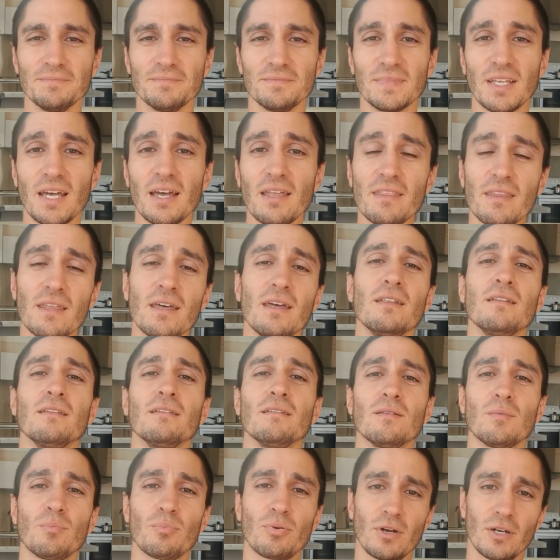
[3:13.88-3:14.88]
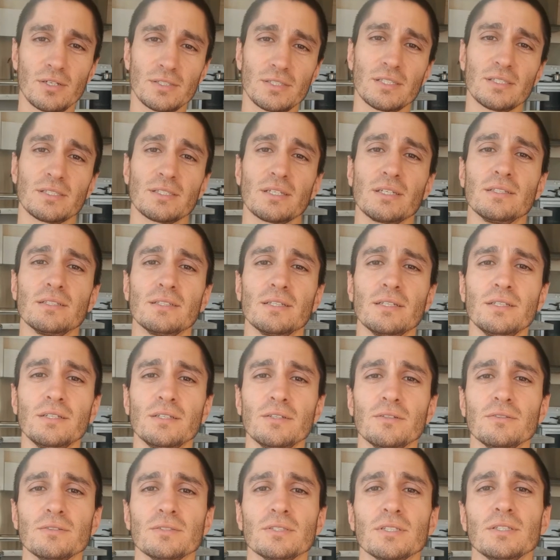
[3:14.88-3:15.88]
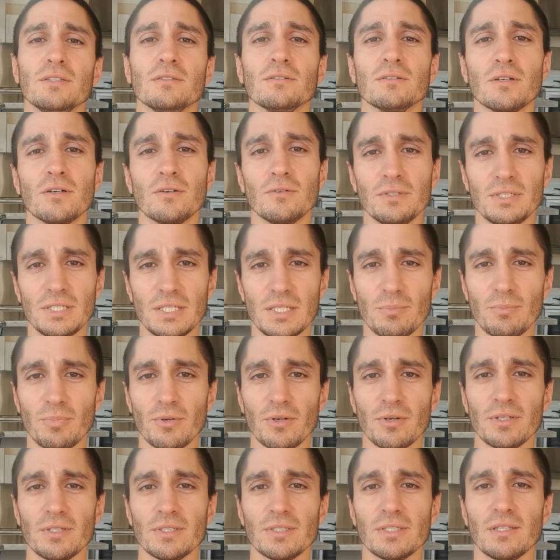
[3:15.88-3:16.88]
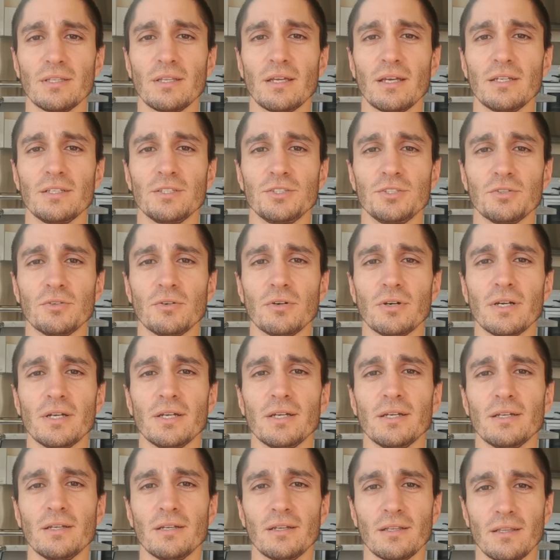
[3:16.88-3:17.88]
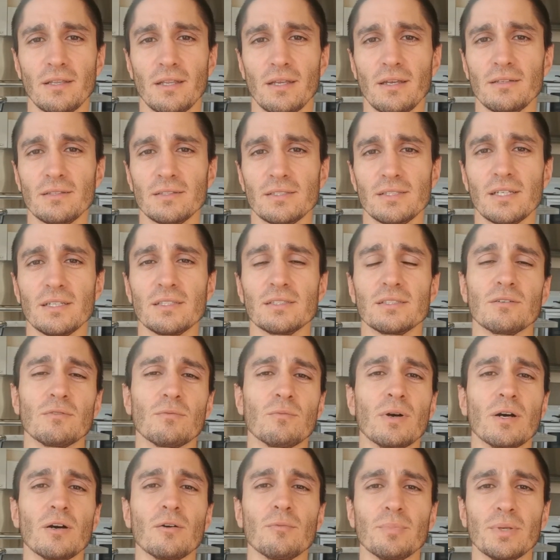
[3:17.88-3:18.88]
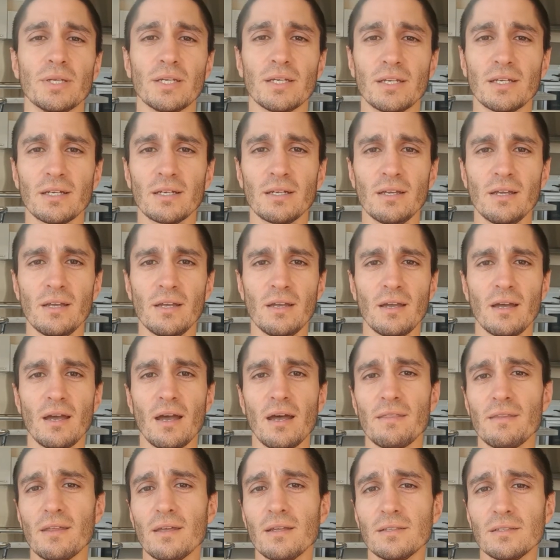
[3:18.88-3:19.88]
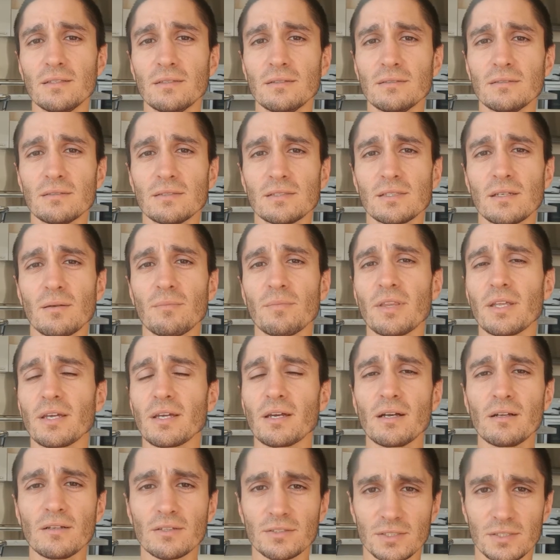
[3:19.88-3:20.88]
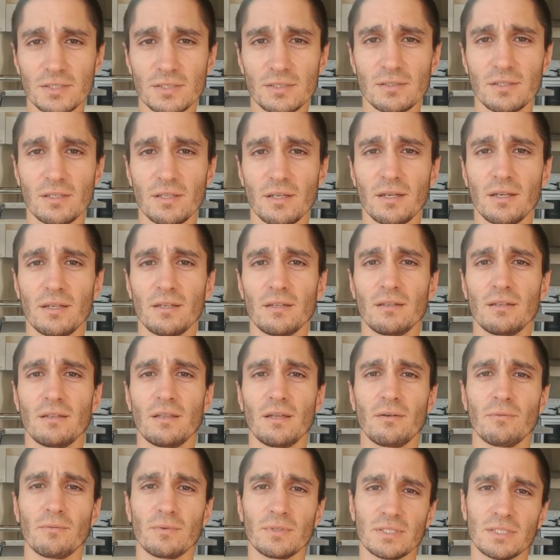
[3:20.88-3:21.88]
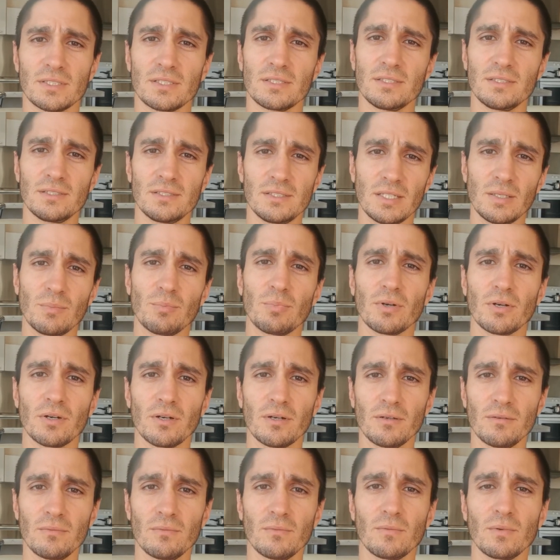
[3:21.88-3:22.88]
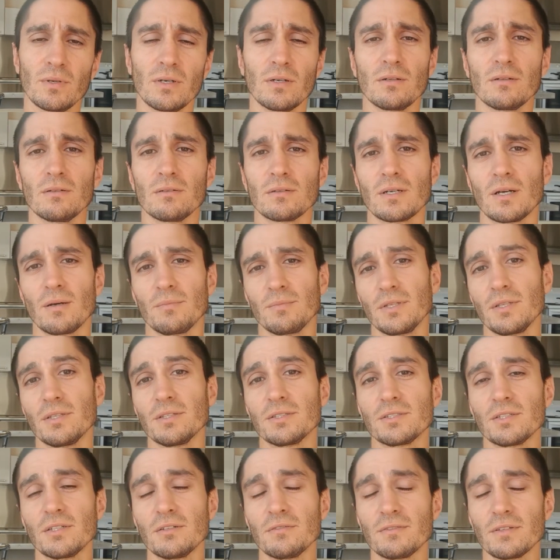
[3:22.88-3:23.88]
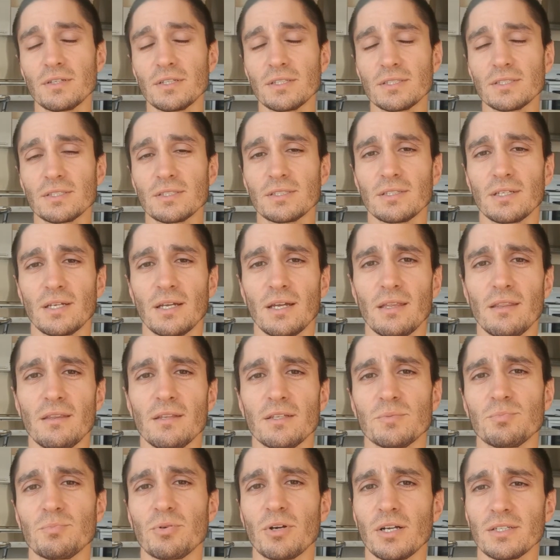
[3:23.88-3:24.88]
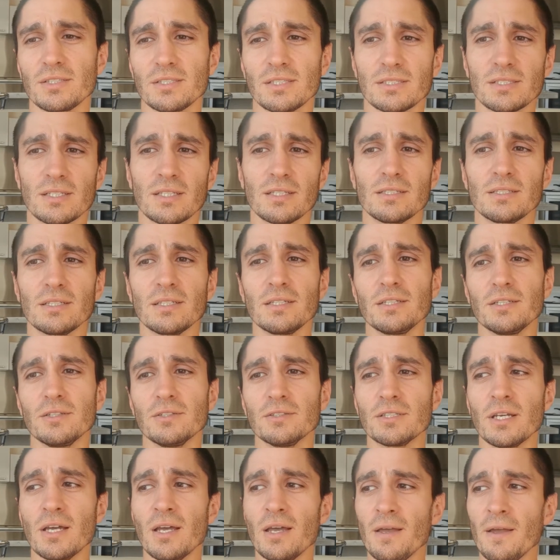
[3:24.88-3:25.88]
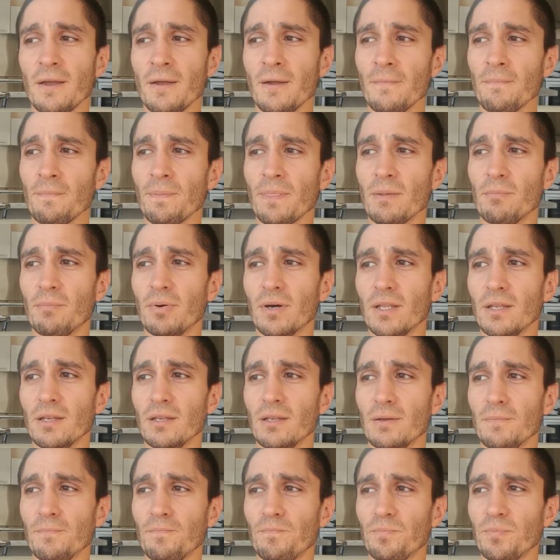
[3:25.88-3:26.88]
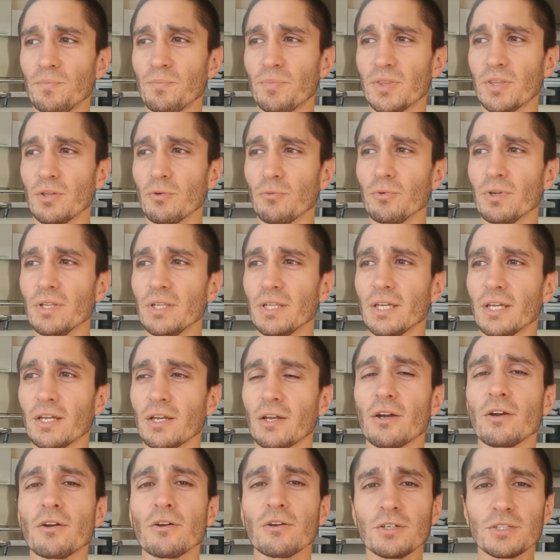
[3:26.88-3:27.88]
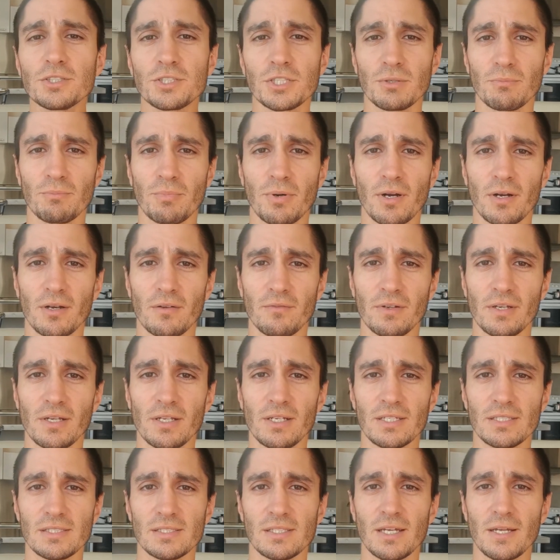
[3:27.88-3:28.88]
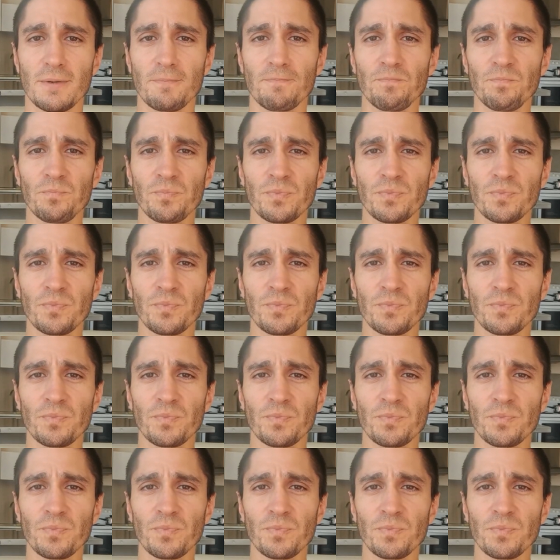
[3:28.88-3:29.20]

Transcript: And then the process continues, and you'll go deeper into that joy and that sense of well-being, and then something else that was deeper will come to the surface, and this process continues. But the really encouraging part of it is that